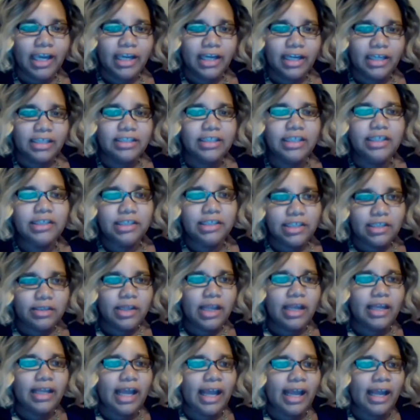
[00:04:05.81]
because
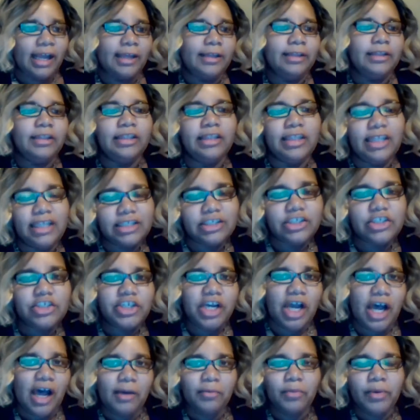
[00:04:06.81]
this
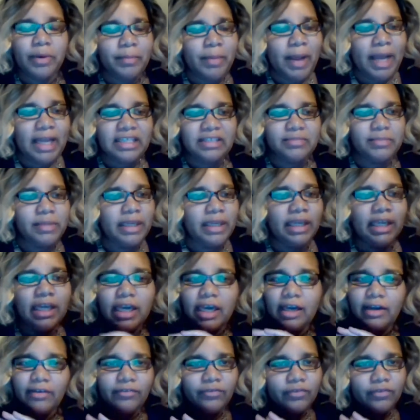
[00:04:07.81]
job reminds me